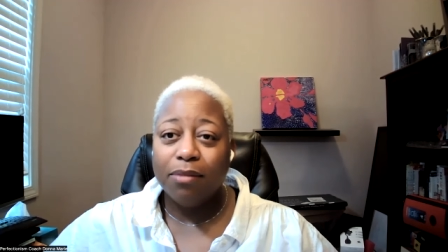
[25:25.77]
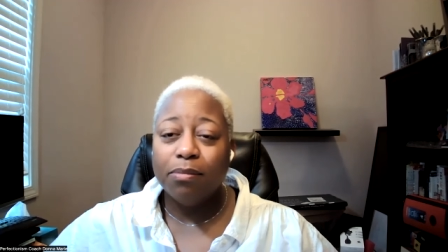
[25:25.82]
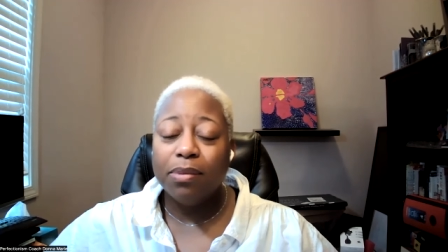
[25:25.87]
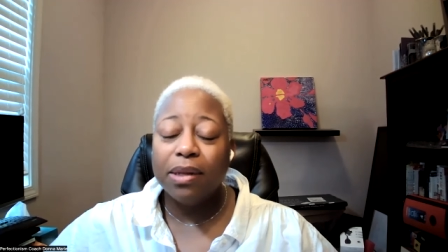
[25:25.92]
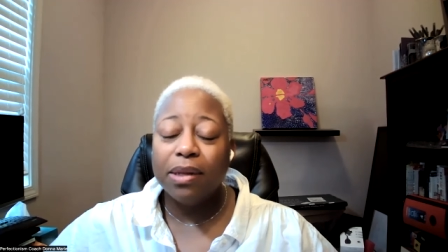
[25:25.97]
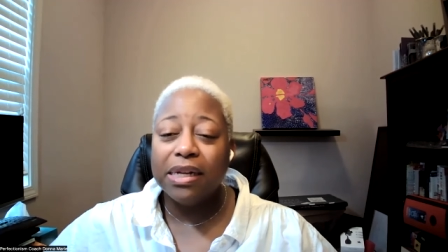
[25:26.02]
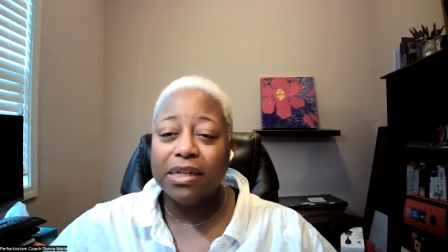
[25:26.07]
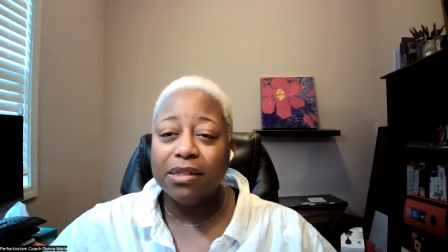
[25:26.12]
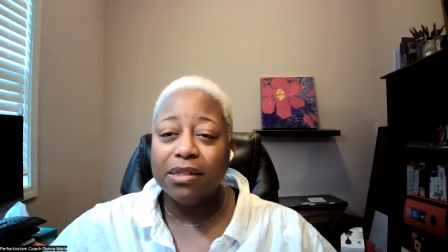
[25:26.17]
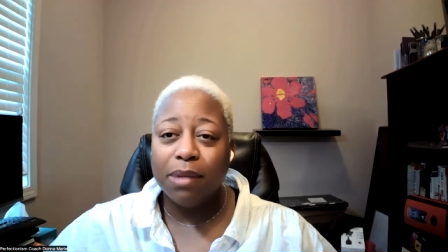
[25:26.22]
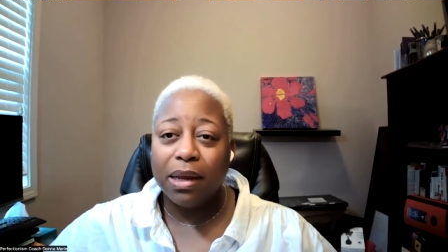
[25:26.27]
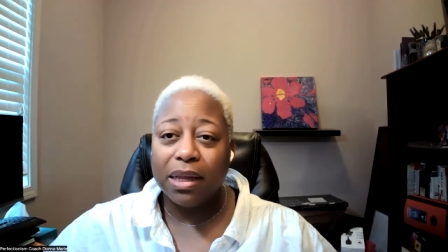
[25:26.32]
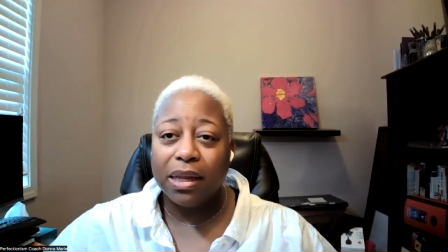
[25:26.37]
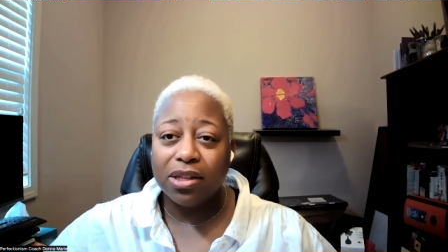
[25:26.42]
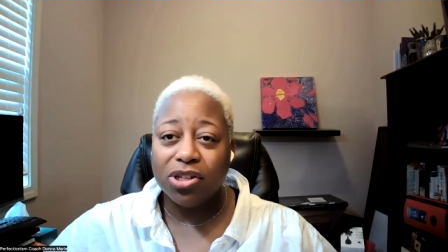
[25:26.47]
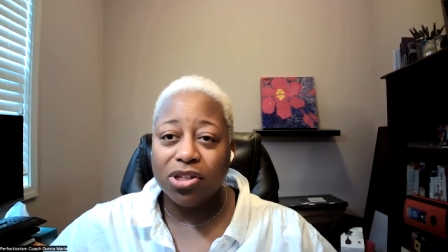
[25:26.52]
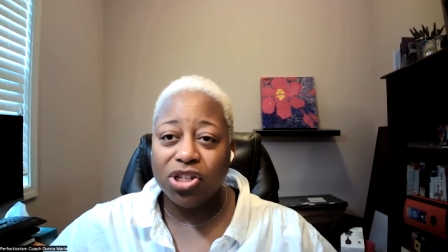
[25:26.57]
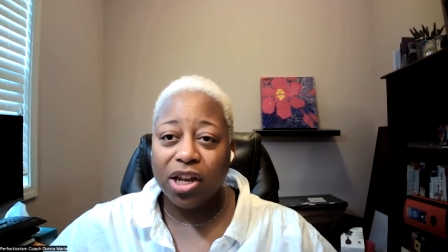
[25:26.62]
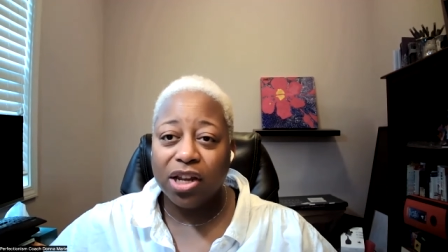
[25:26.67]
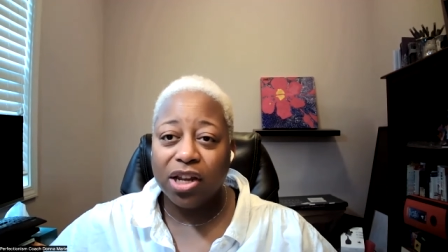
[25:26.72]
Please make
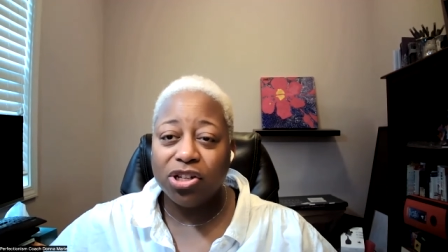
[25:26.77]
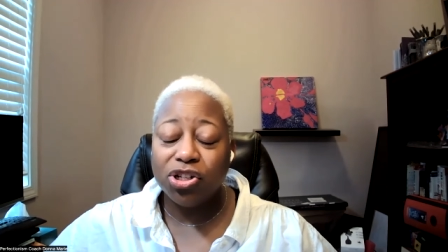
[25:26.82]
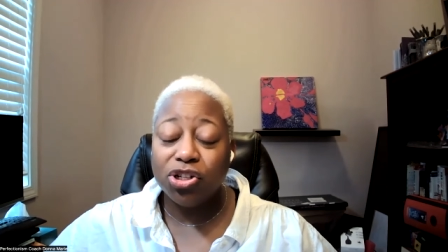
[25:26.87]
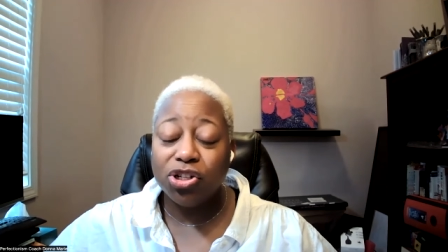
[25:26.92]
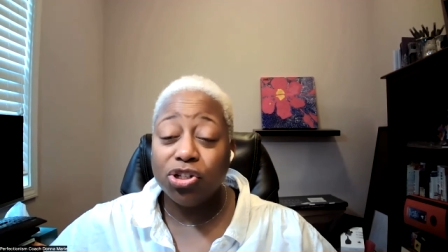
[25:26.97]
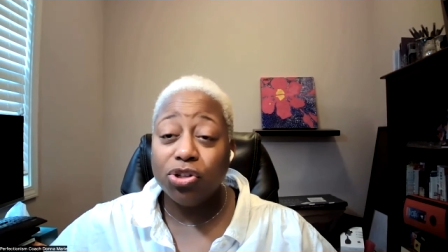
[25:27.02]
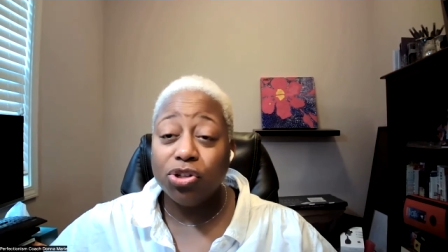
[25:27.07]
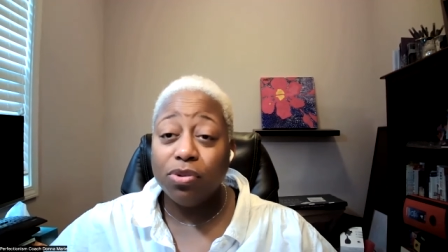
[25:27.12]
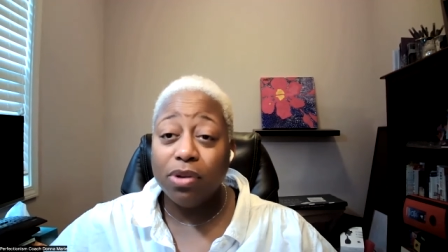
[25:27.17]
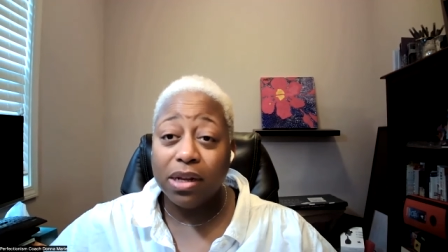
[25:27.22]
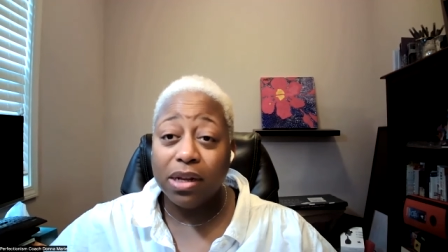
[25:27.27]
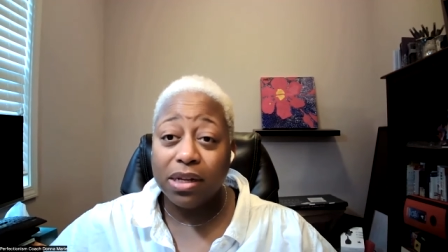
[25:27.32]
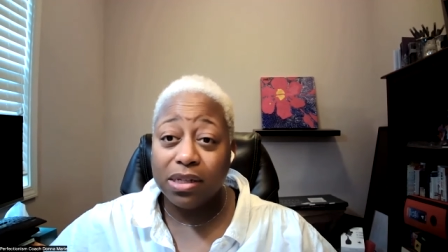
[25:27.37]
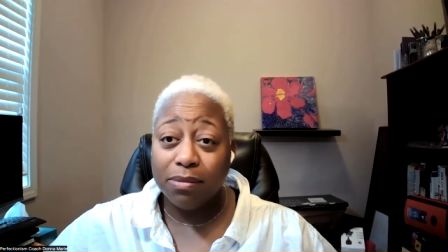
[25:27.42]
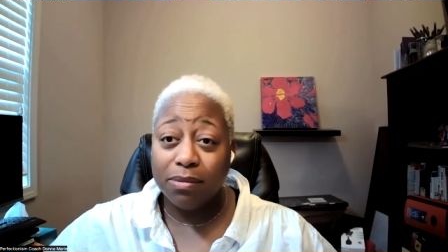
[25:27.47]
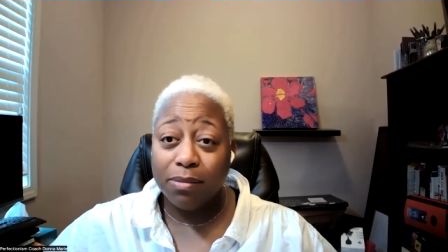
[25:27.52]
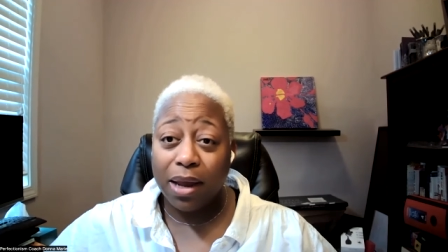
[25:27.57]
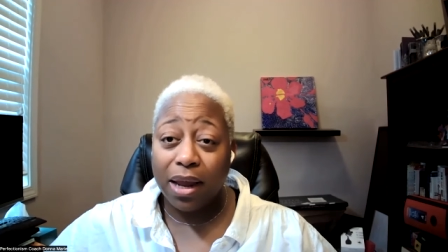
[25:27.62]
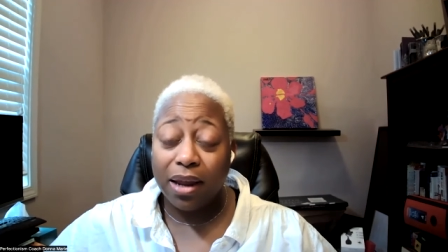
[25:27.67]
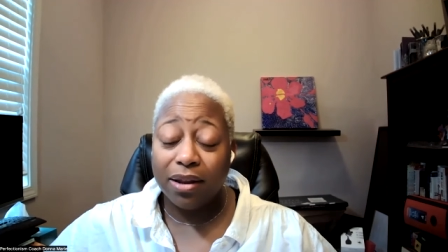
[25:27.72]
the changes you need
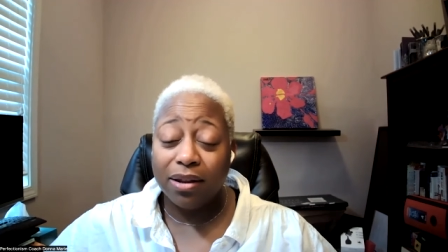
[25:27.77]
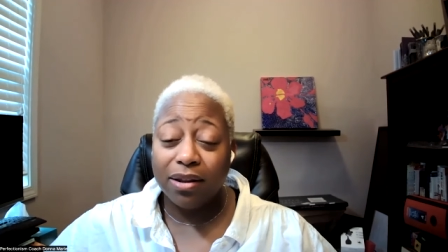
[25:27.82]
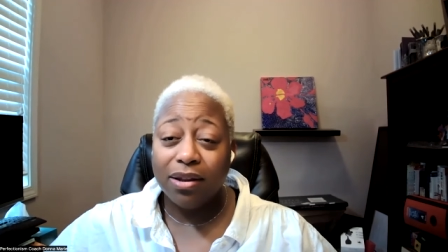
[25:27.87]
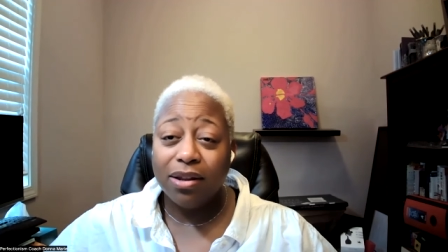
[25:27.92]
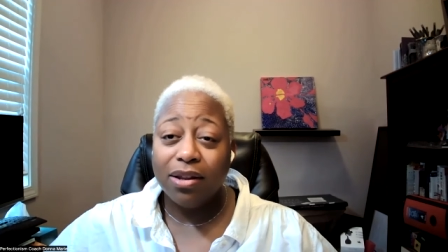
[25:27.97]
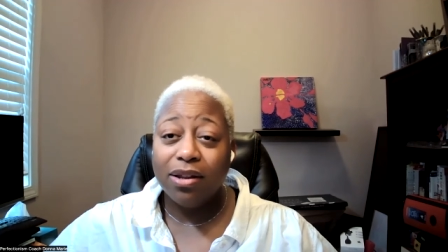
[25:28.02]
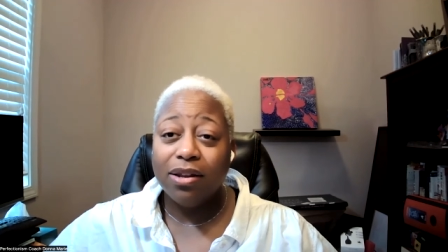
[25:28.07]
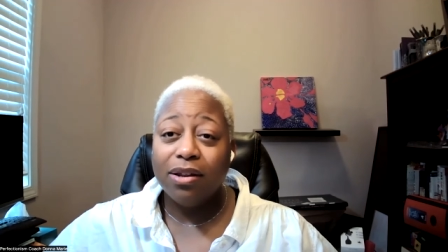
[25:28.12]
to make.